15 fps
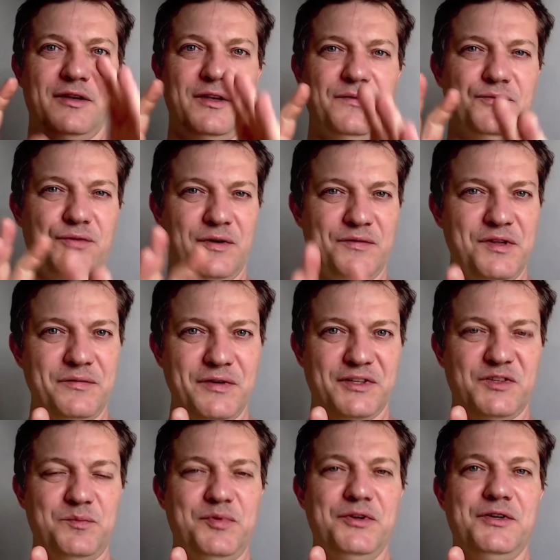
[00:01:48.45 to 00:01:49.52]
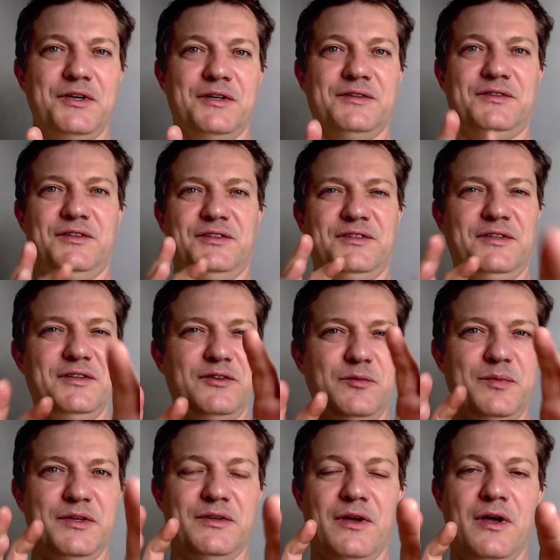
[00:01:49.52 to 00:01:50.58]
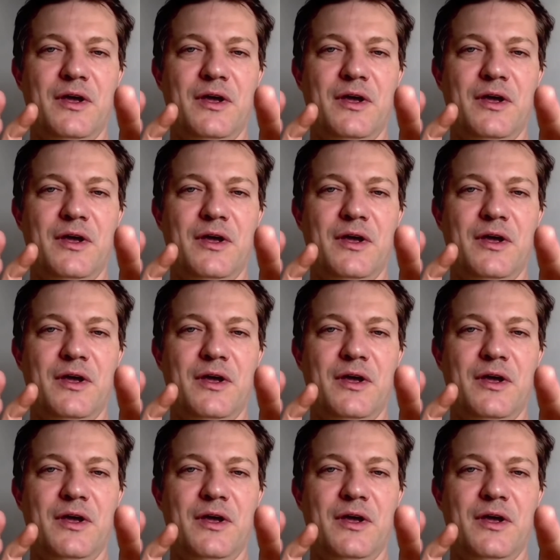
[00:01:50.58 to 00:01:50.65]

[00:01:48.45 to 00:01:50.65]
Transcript: If you have never experienced, it's a little bit